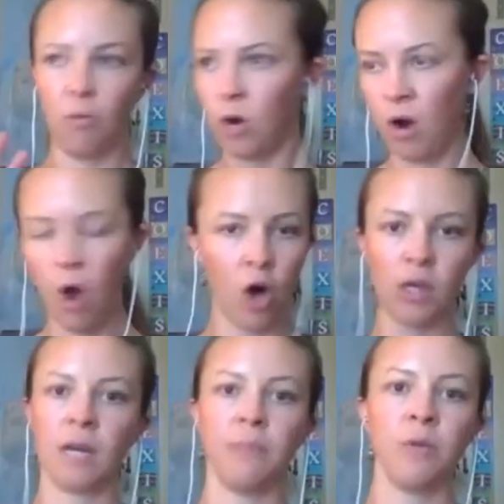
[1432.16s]
we're
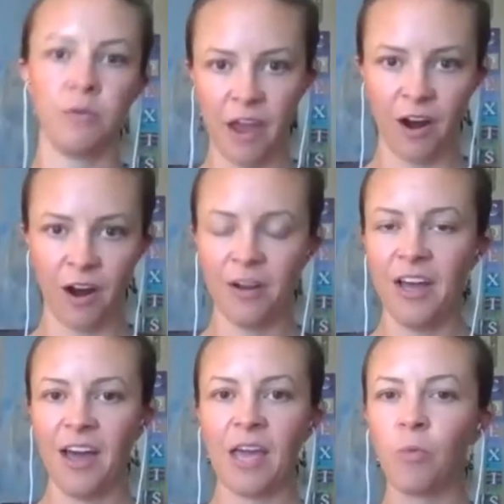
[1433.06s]
all going to move there
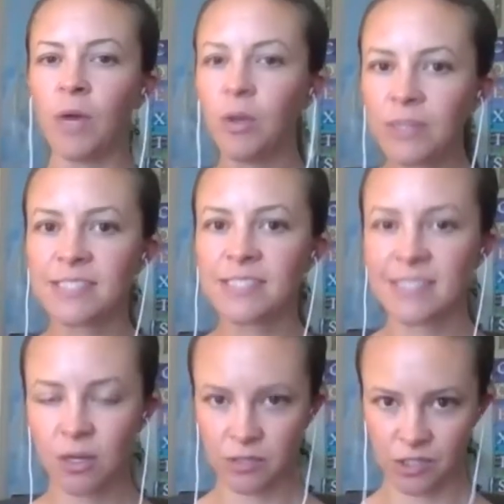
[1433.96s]
we would
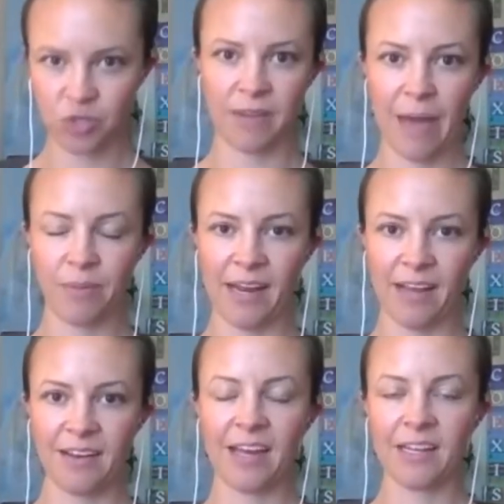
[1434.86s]
still destroy that planet.
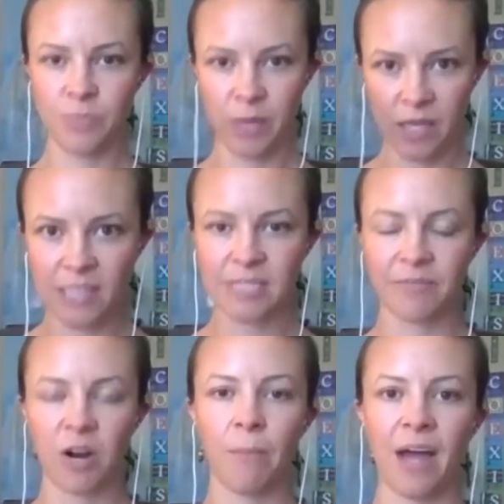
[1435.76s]
And it's because of
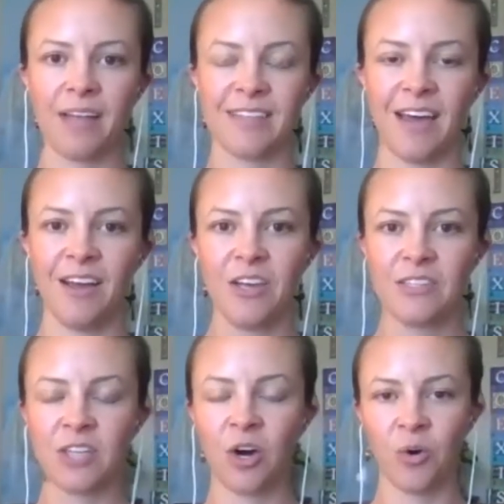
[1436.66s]
our mindset.
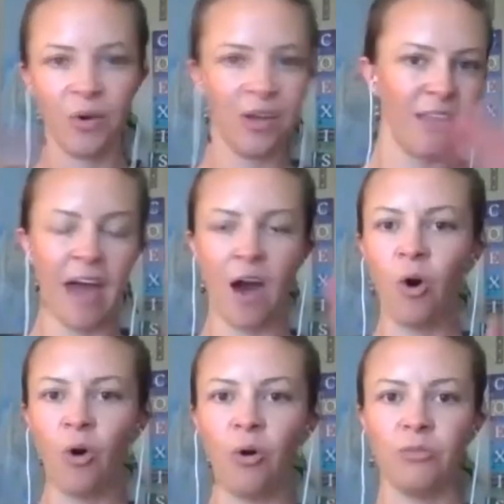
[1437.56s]
So that
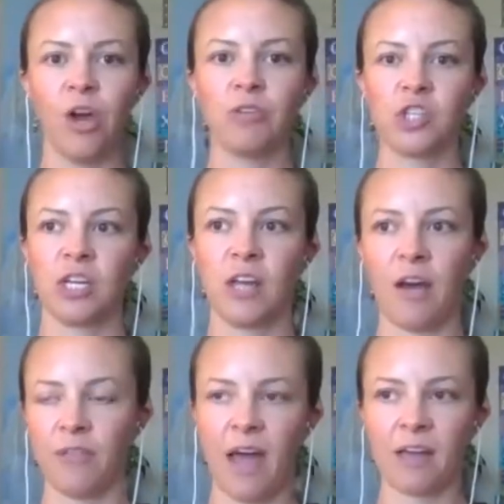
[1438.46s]
whole notion
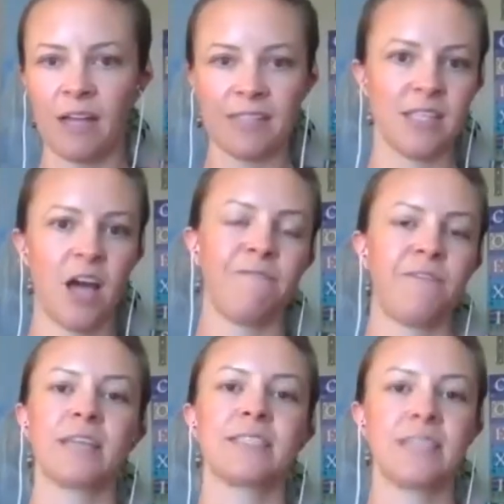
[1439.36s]
of like, let's not
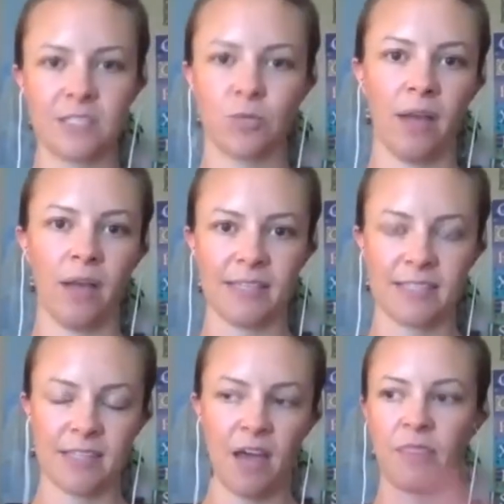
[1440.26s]
fix this one,
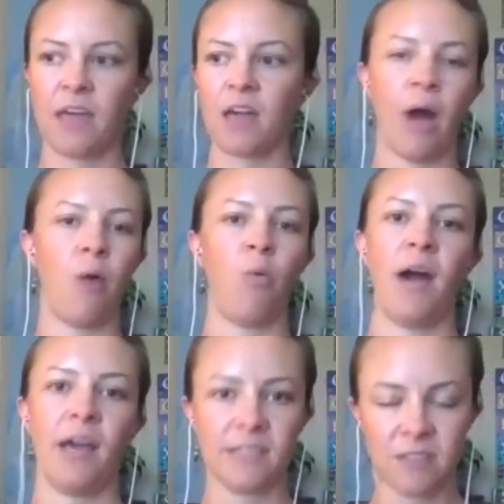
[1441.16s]
let's not think about
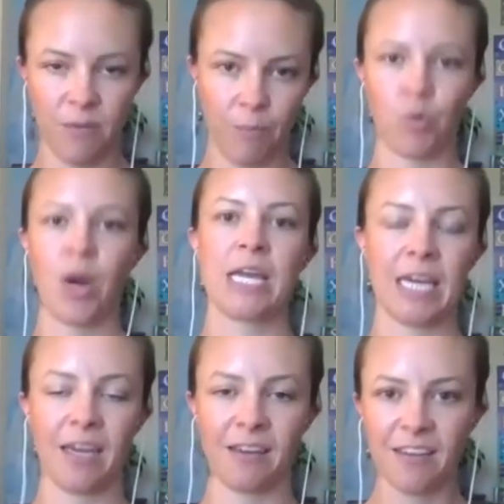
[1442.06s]
why it's
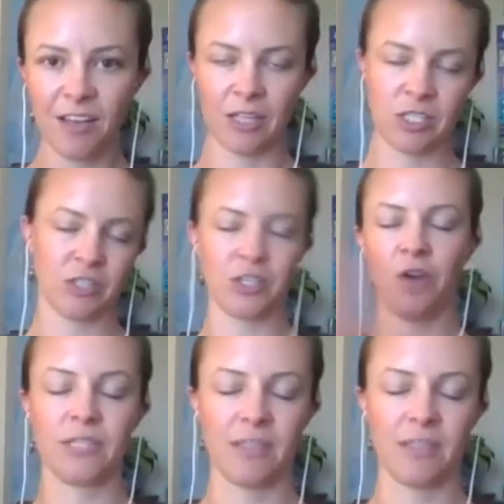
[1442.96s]
breaking, let's just go